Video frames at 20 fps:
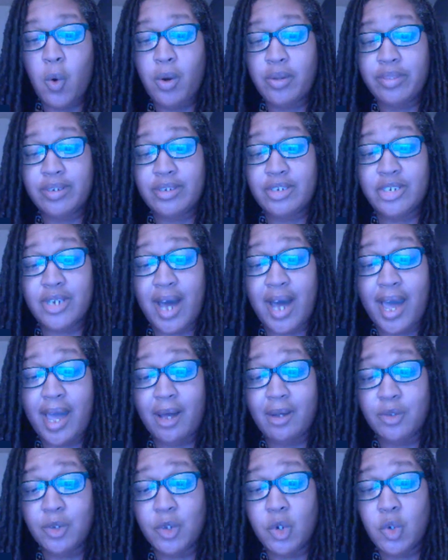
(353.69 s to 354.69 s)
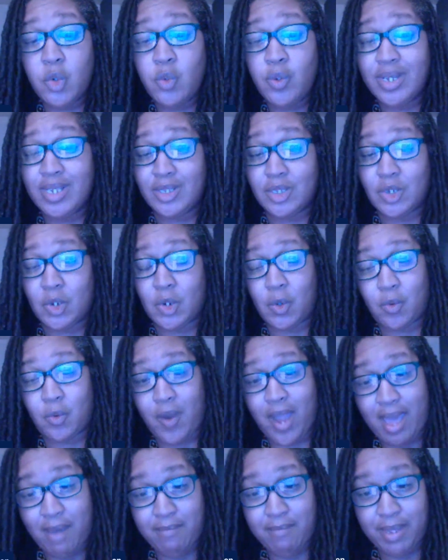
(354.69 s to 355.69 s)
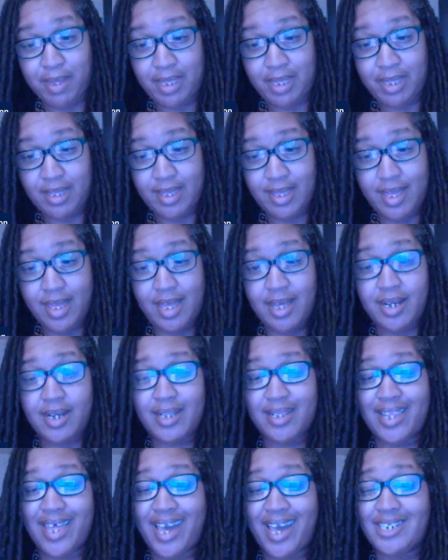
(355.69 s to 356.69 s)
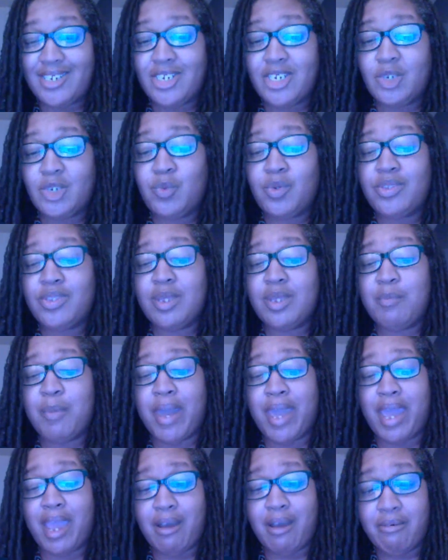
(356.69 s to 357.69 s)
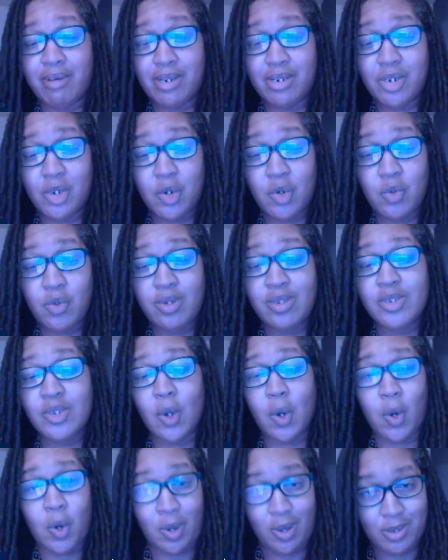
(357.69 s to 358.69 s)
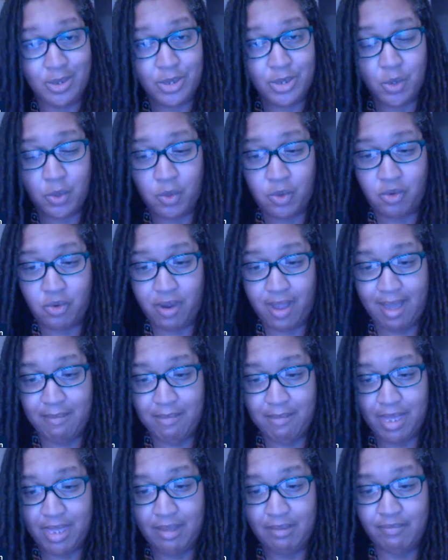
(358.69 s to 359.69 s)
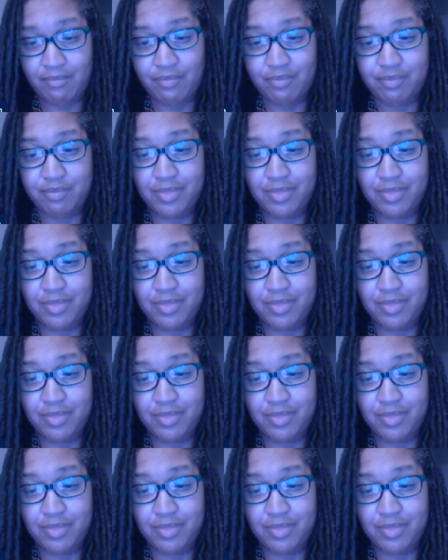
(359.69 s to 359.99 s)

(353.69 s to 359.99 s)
Or the child who is crabby clashes with the parent who is also crabby,